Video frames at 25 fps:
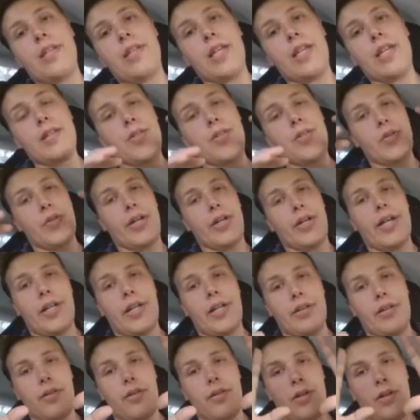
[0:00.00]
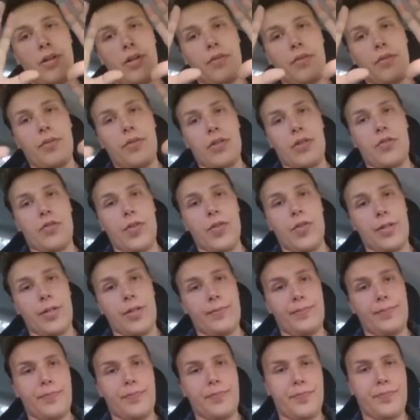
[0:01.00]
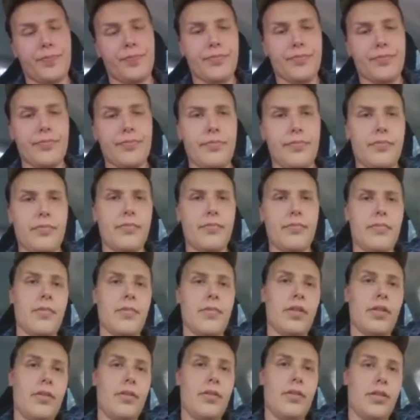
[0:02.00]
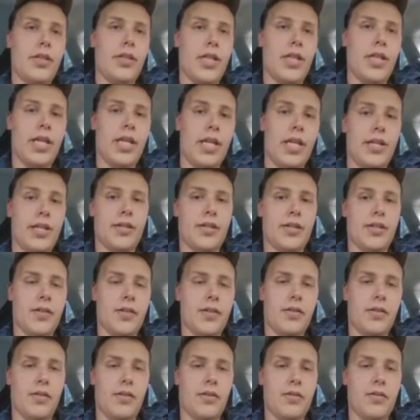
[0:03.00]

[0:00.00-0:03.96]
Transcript: inside of a sphere. And